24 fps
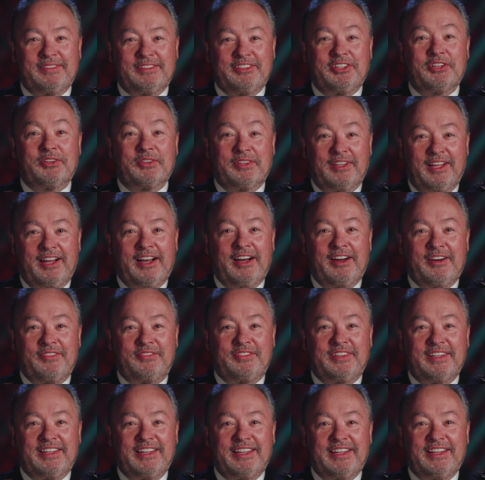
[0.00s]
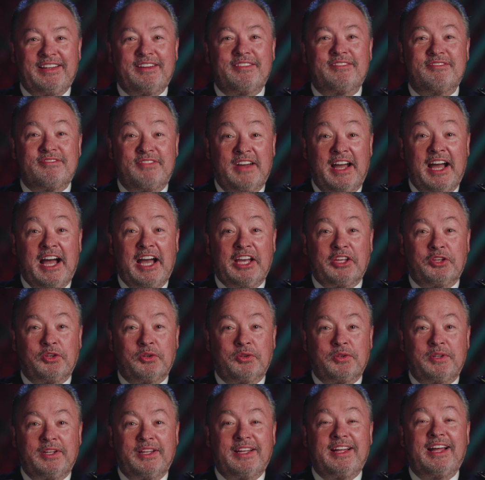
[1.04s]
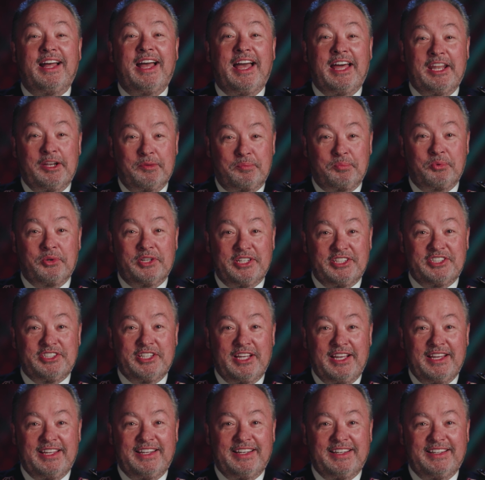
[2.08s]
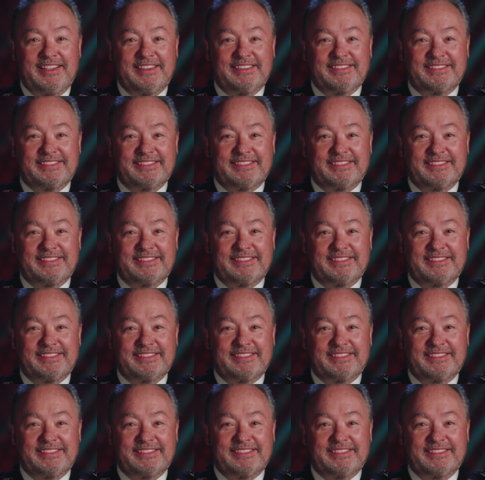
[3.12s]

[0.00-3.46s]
You're loved, valued, and appreciated.